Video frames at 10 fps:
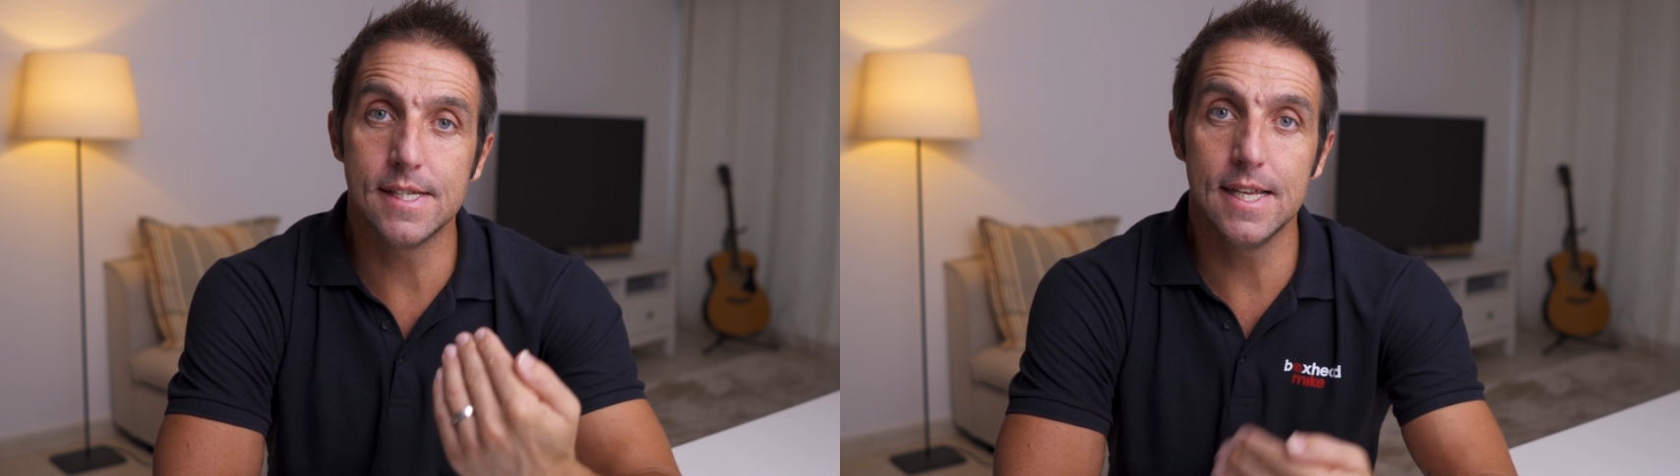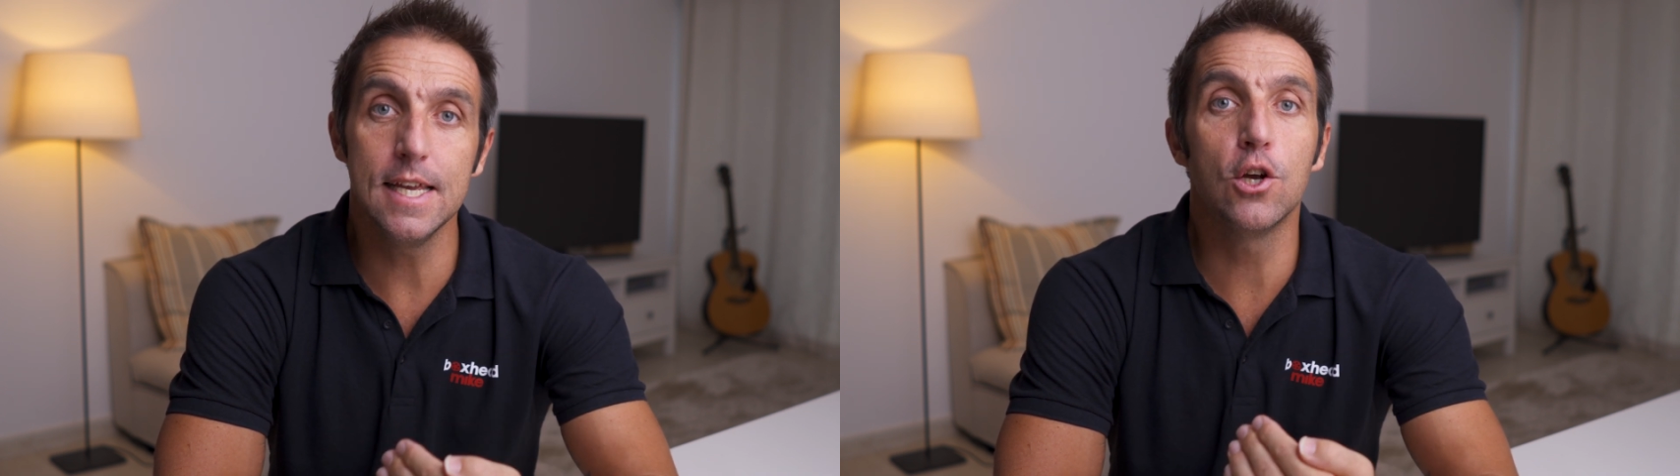
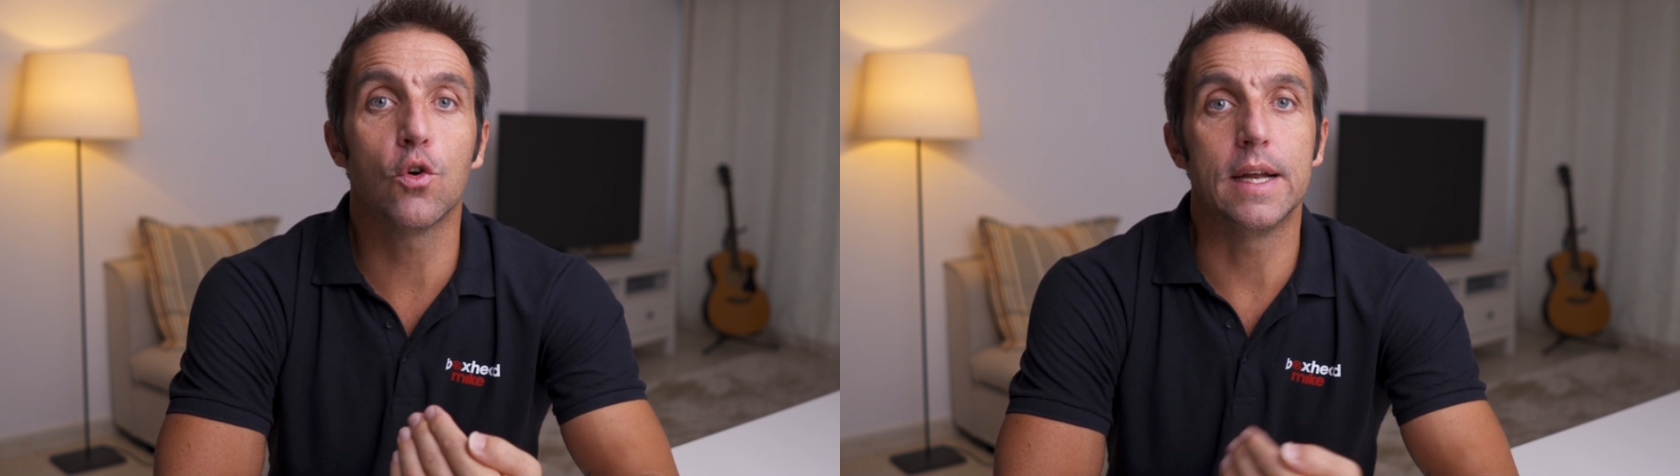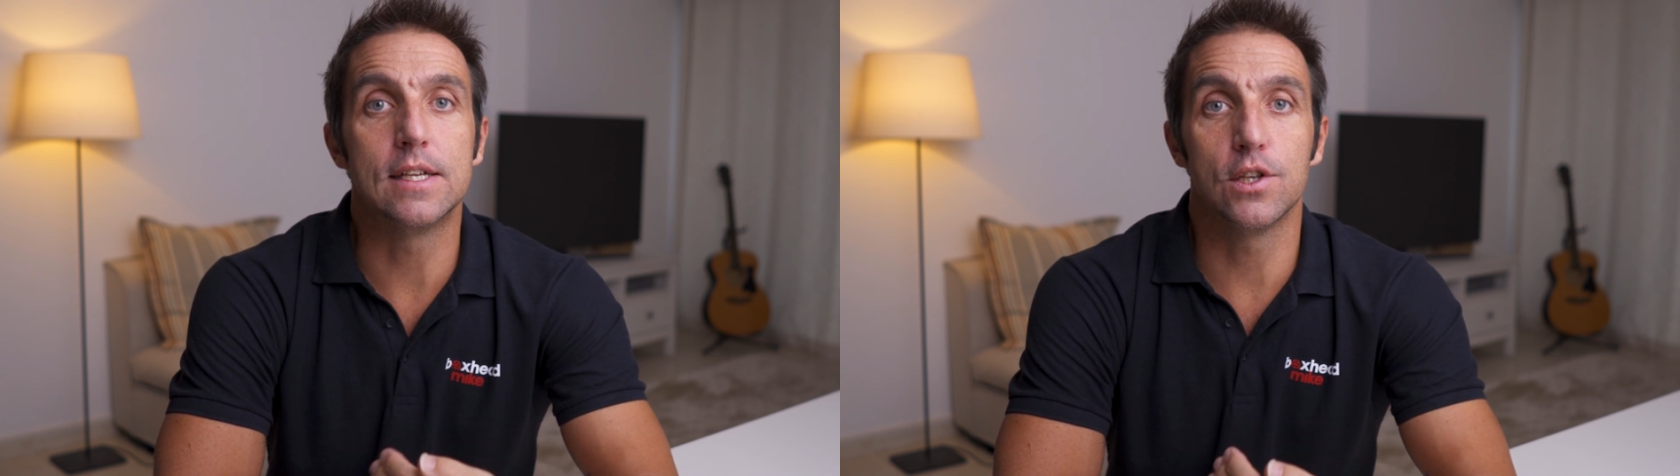
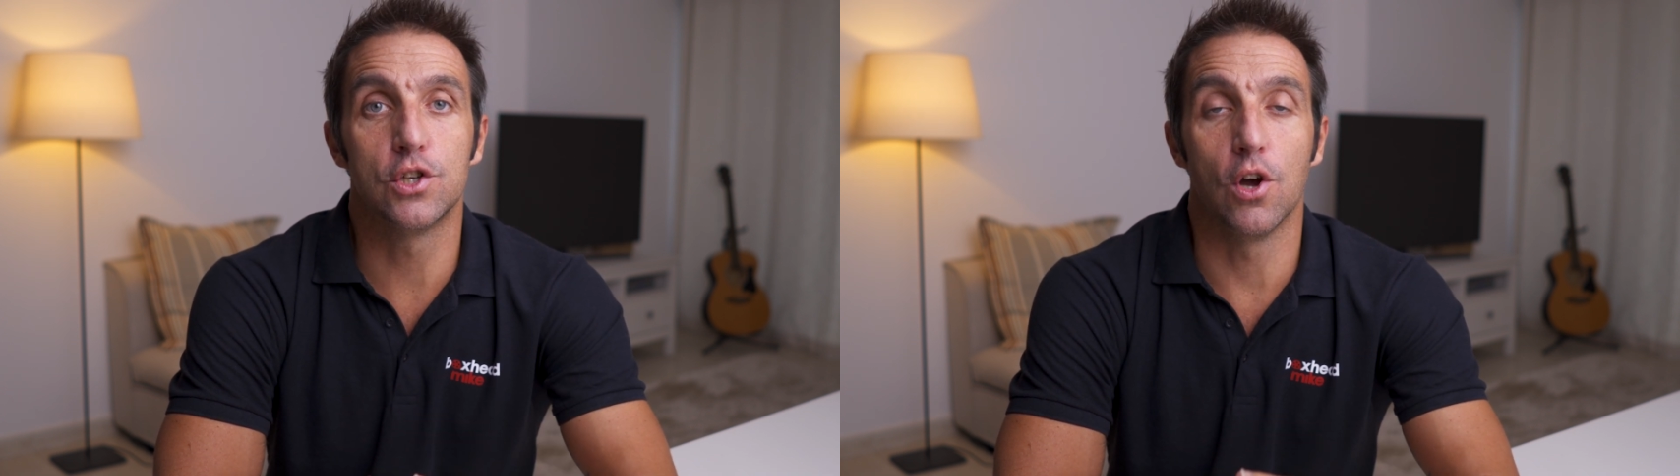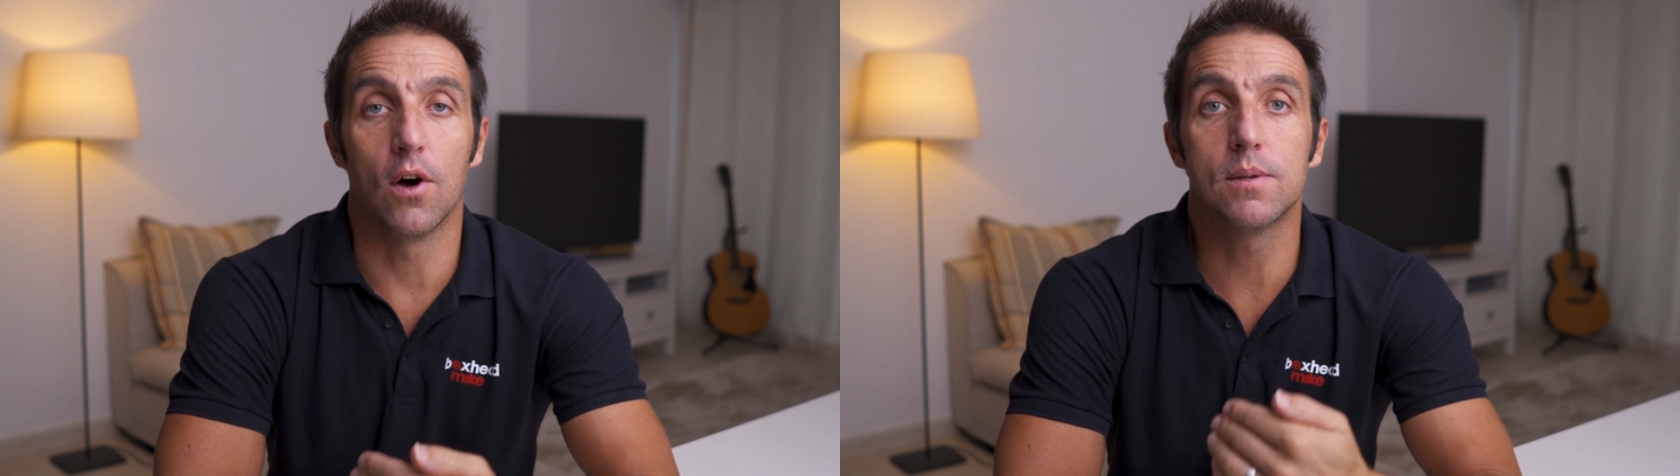decrease the
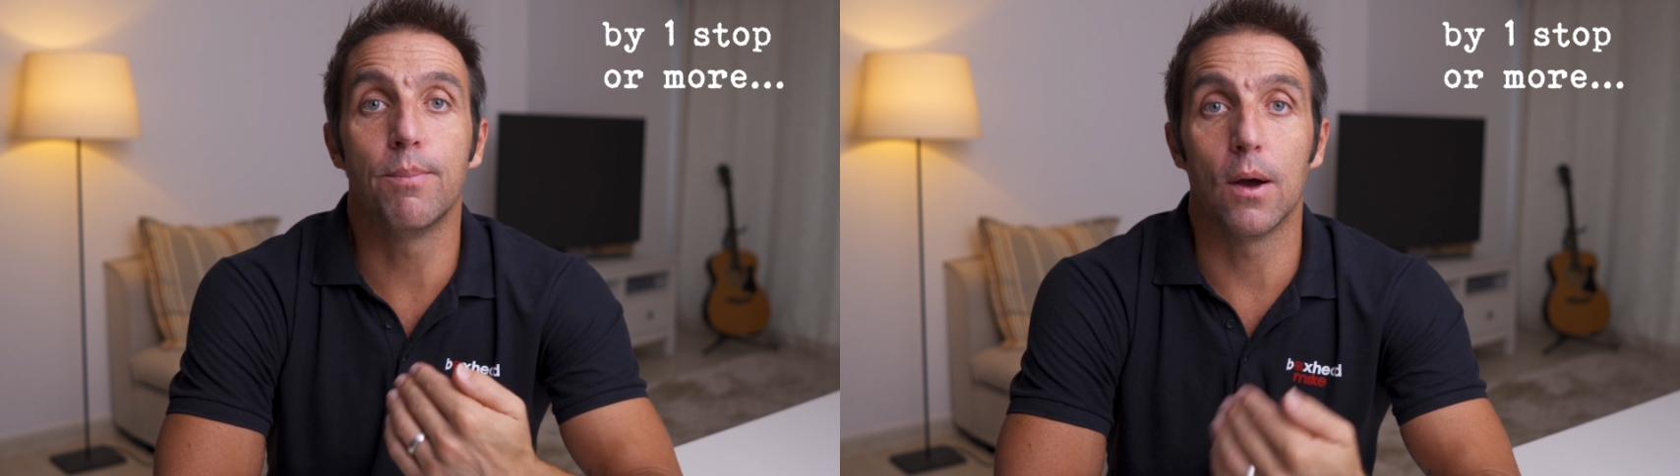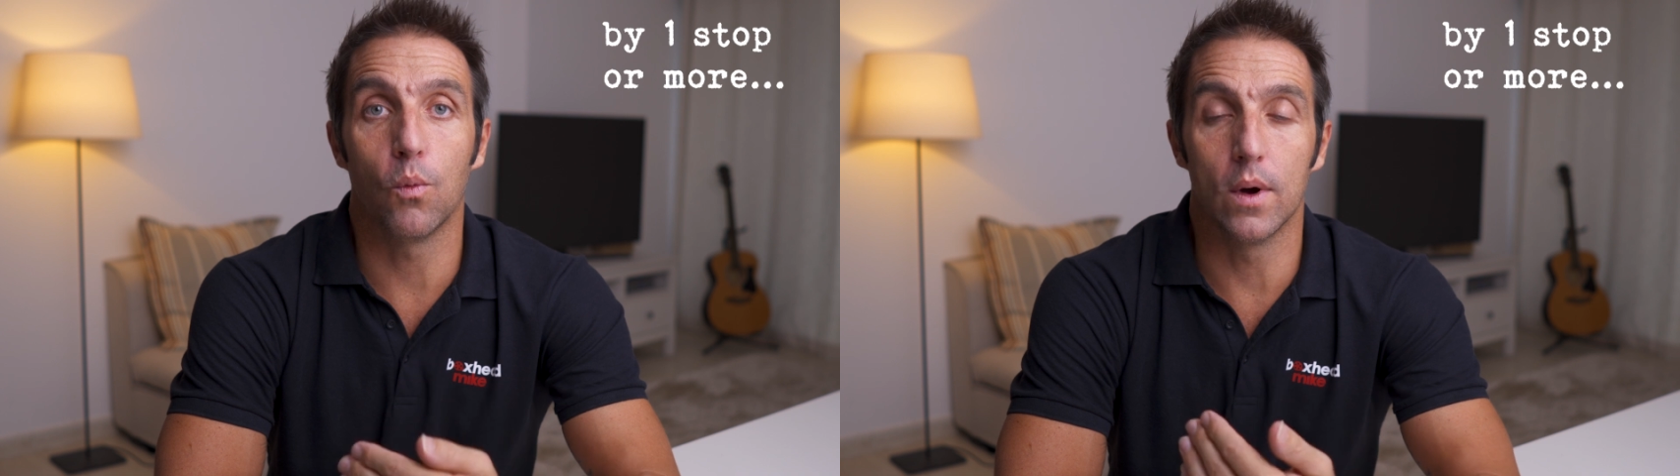shot
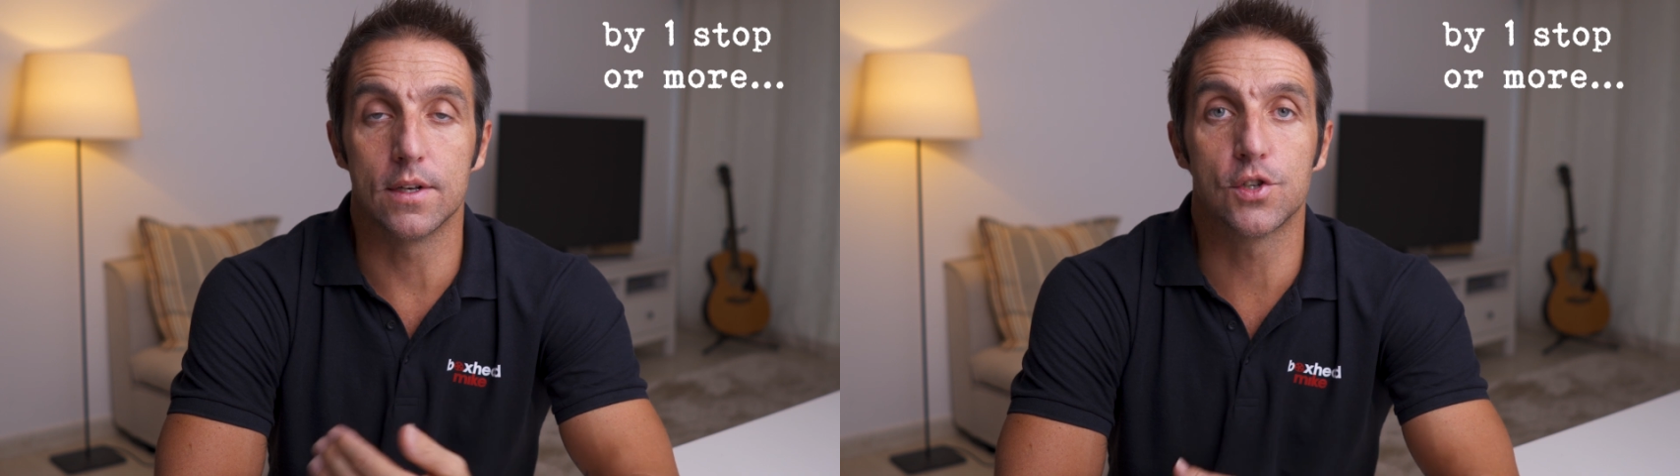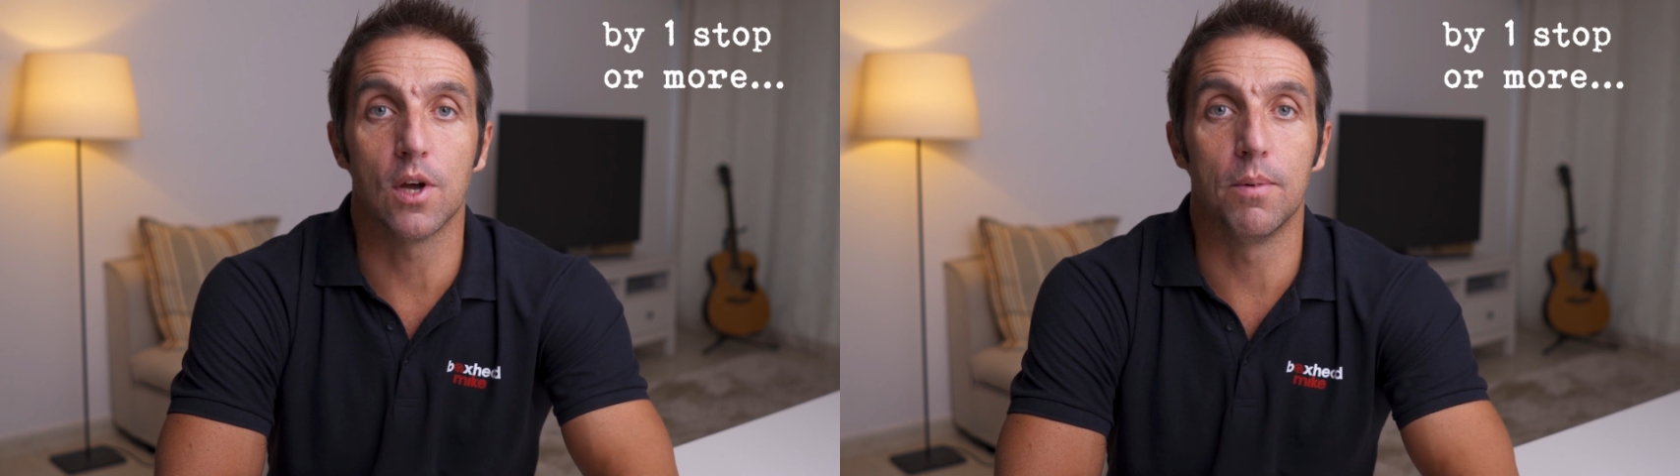by
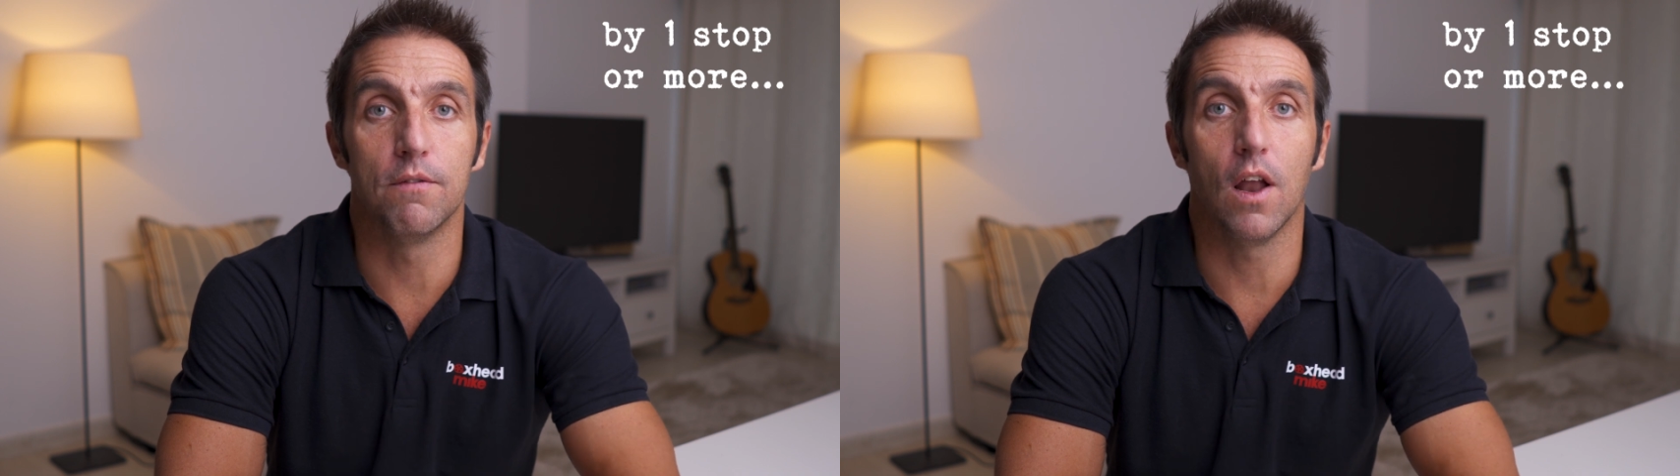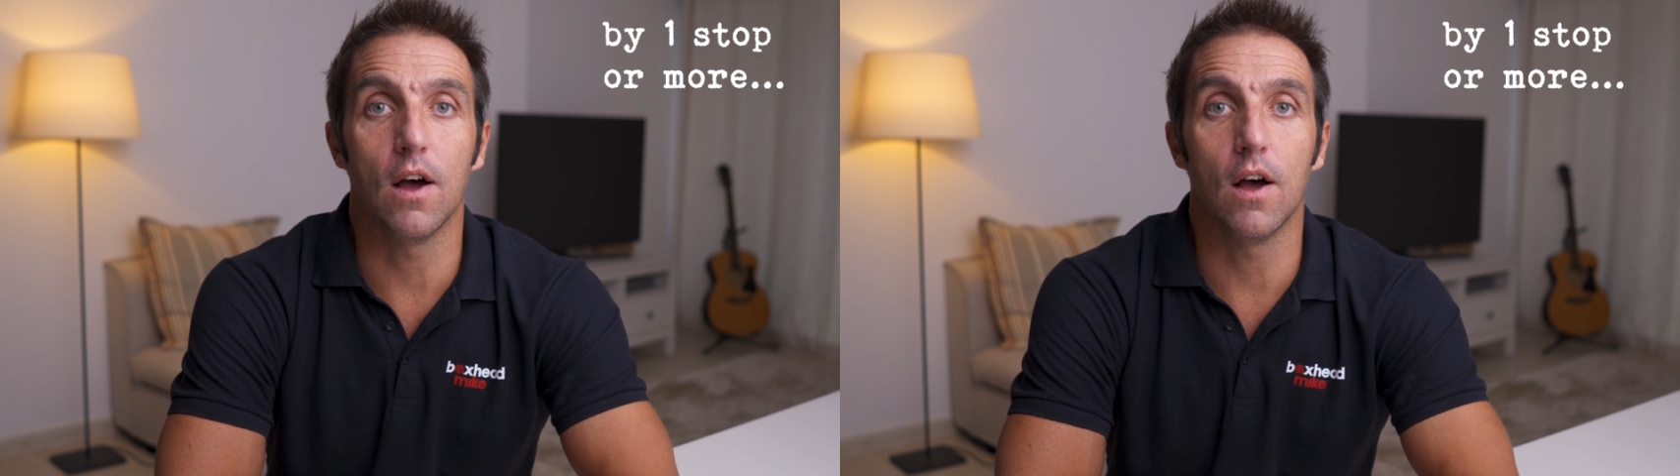one stop of